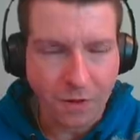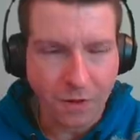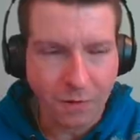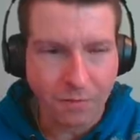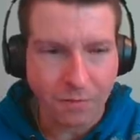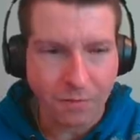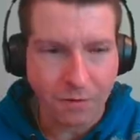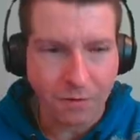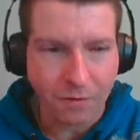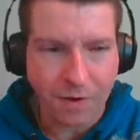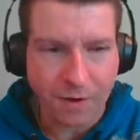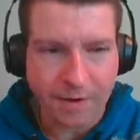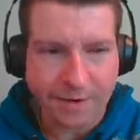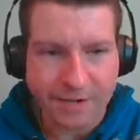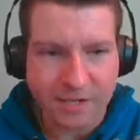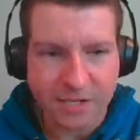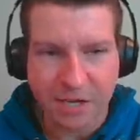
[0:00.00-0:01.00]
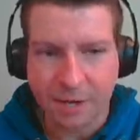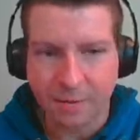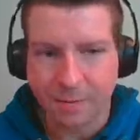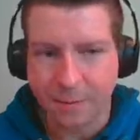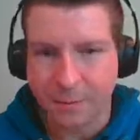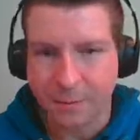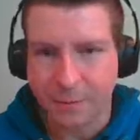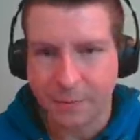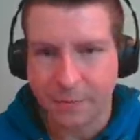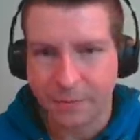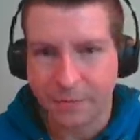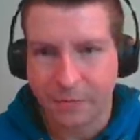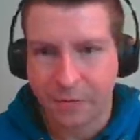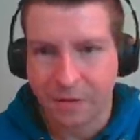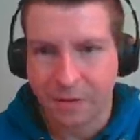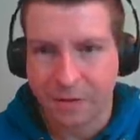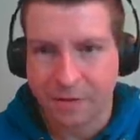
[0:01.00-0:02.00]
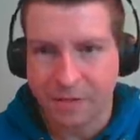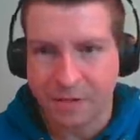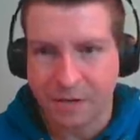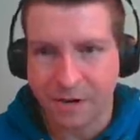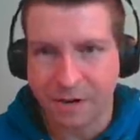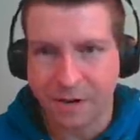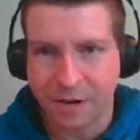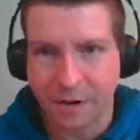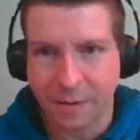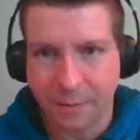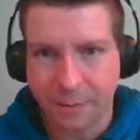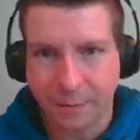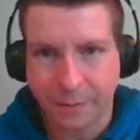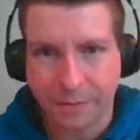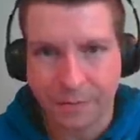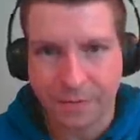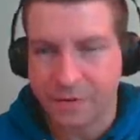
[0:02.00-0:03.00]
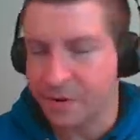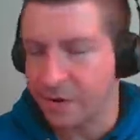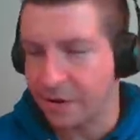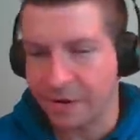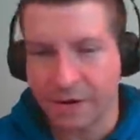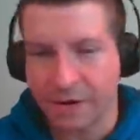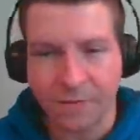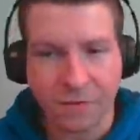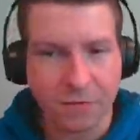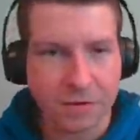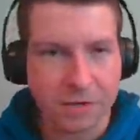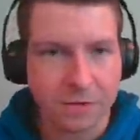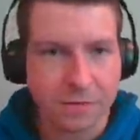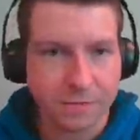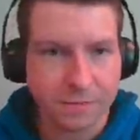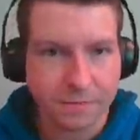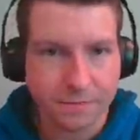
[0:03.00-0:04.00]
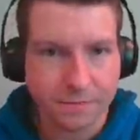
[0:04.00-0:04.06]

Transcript: Nope, wrong way. Shit. Sorry. Sorry, everyone.